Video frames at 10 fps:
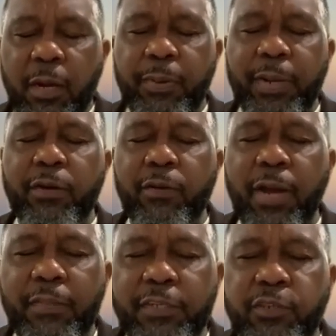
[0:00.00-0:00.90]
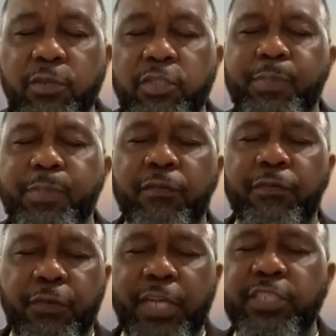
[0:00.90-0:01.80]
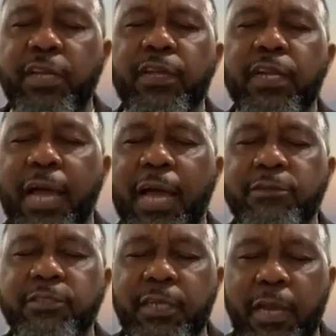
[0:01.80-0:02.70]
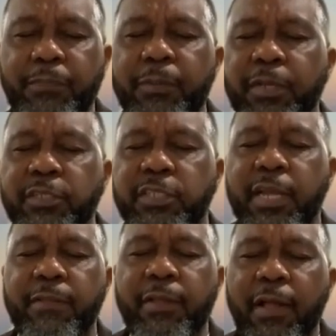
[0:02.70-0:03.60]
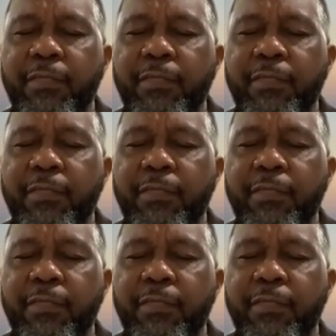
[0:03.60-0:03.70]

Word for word: praying, oh God, that you will speak afresh in their lives and help them understand